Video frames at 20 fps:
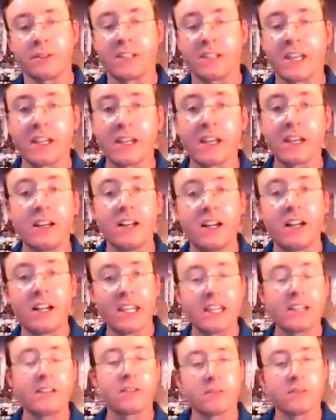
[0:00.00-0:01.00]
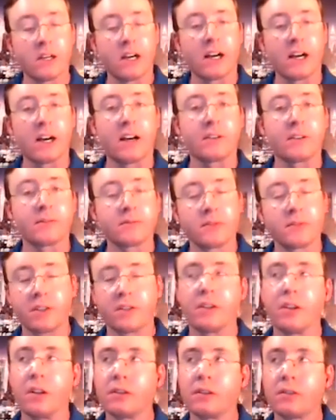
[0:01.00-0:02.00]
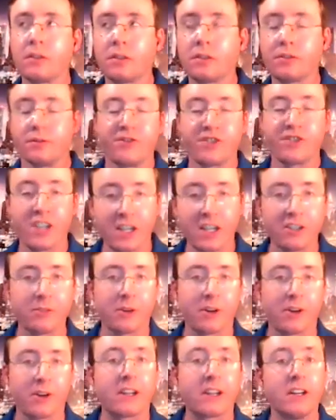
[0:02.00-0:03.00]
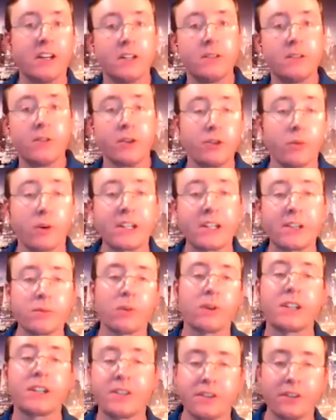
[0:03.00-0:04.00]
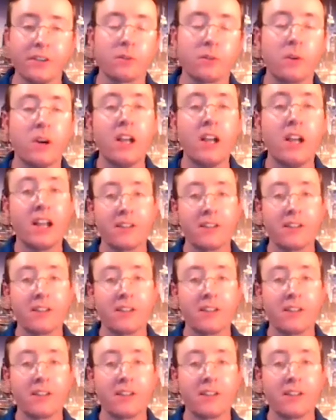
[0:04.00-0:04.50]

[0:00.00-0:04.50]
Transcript: beginning in uh, January twenty twenty-two,